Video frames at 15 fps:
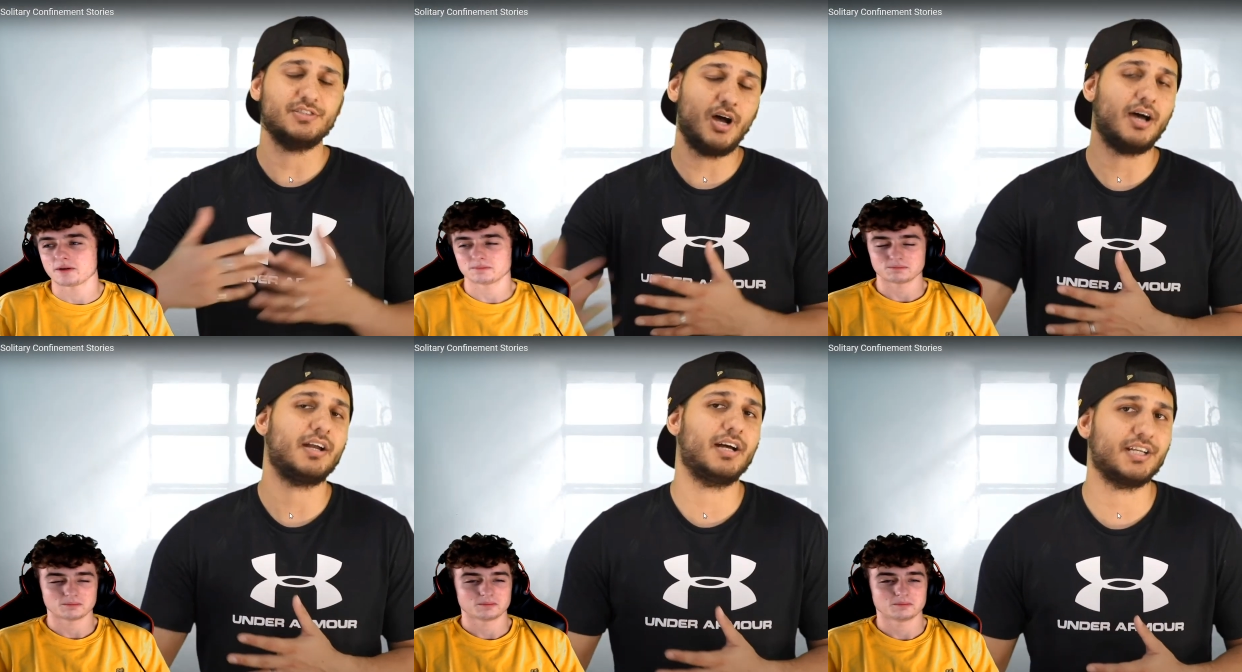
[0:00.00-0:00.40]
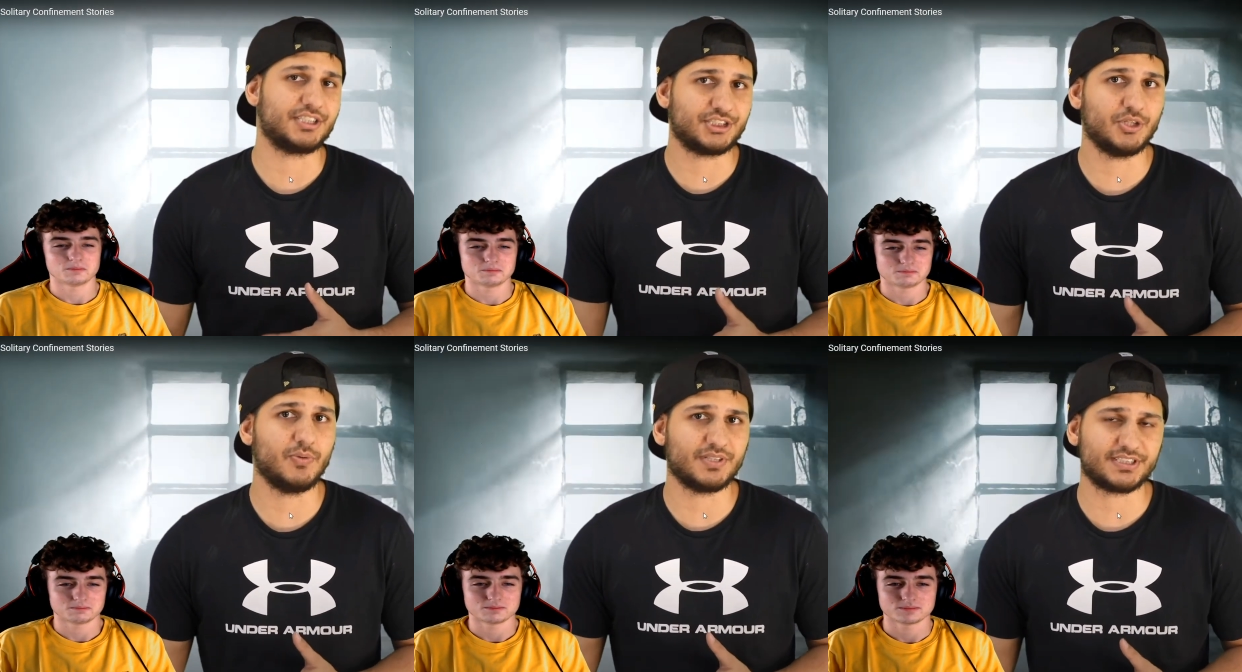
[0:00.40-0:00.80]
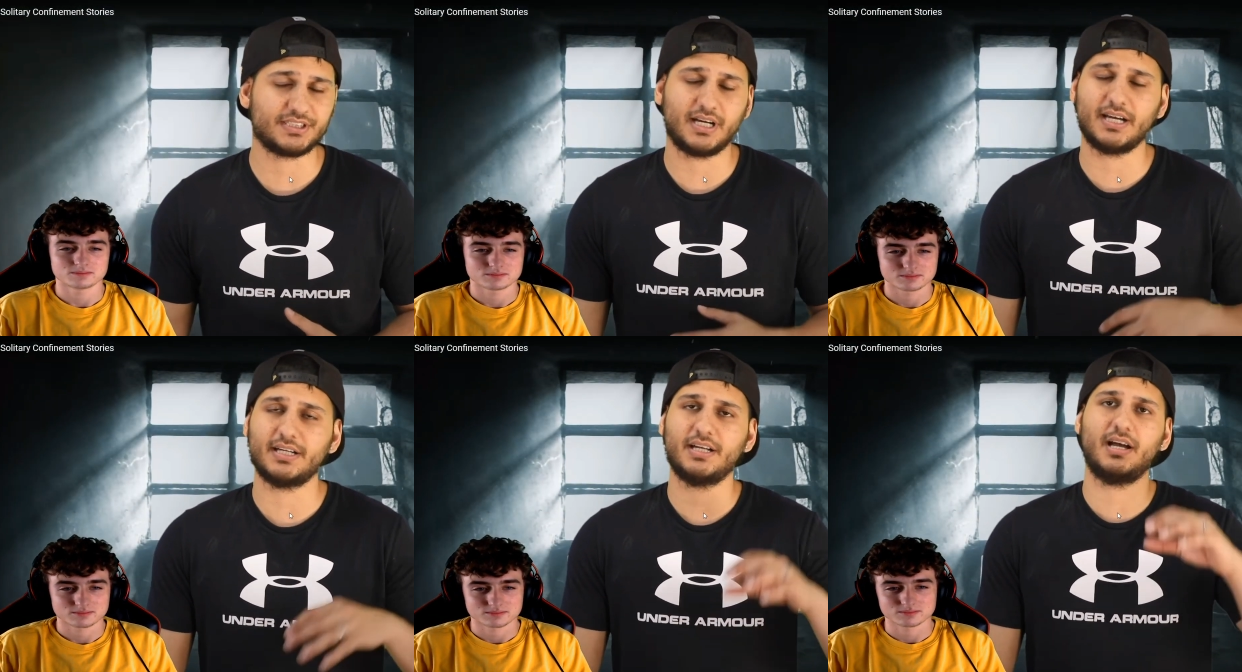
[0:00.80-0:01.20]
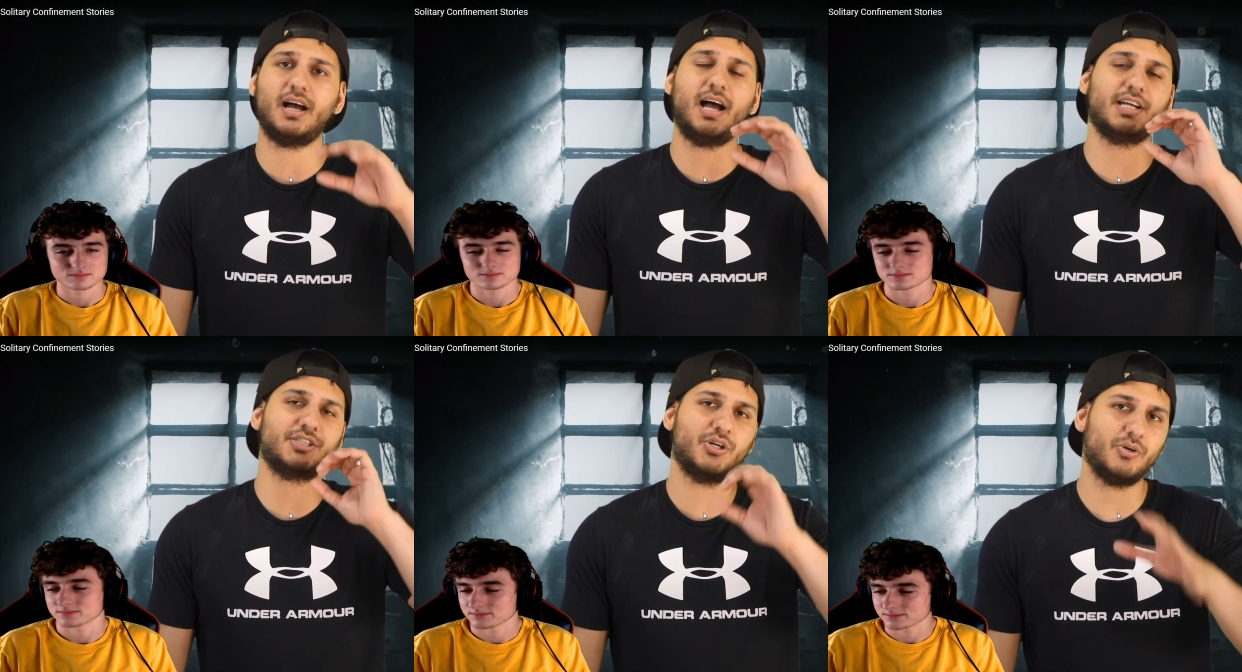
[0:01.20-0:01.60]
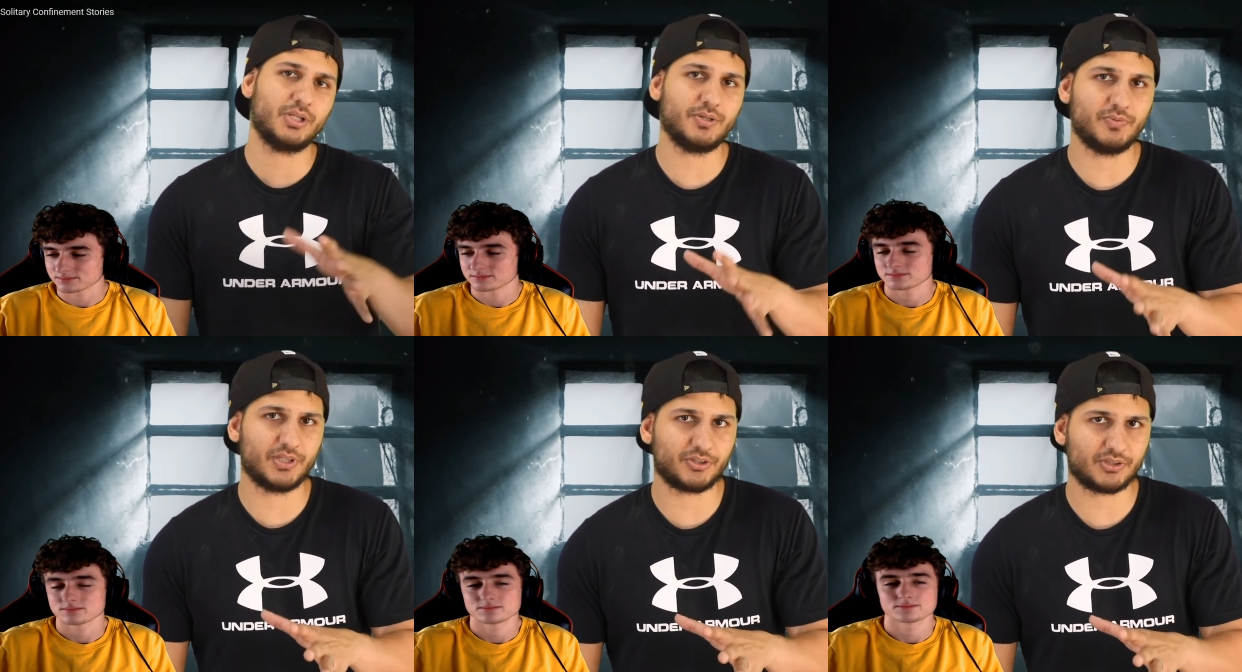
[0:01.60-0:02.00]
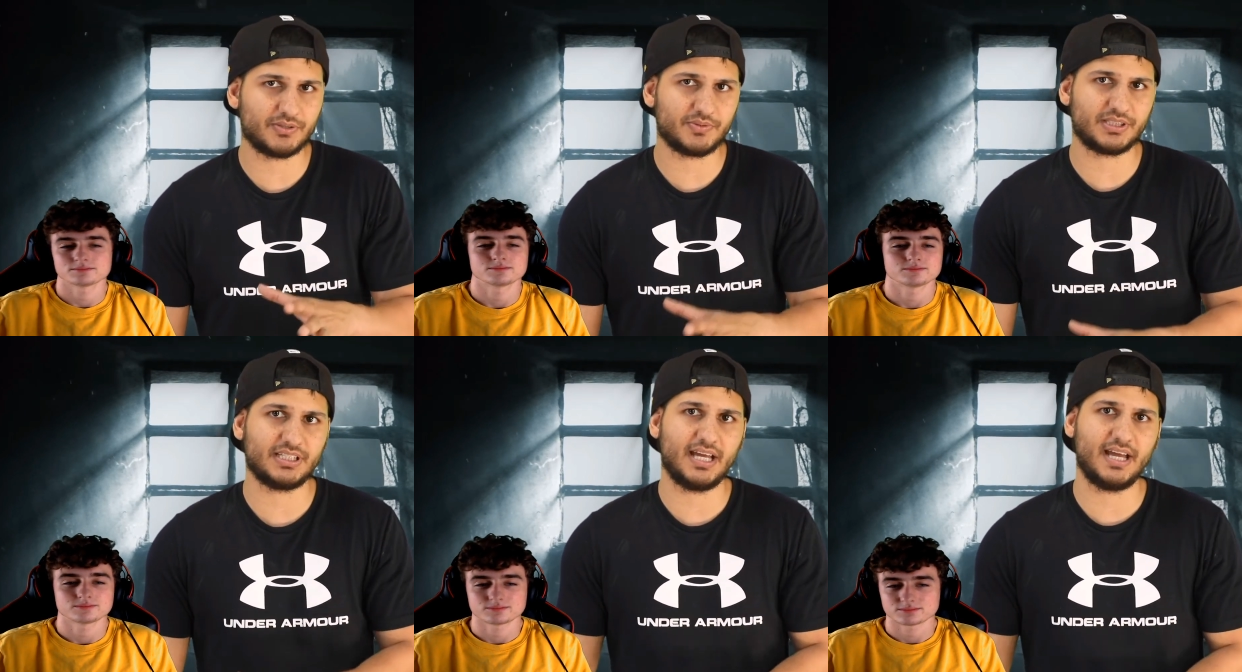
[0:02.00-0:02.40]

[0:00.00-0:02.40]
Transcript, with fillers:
Speaker 1: Not a suicide. I totally would agree with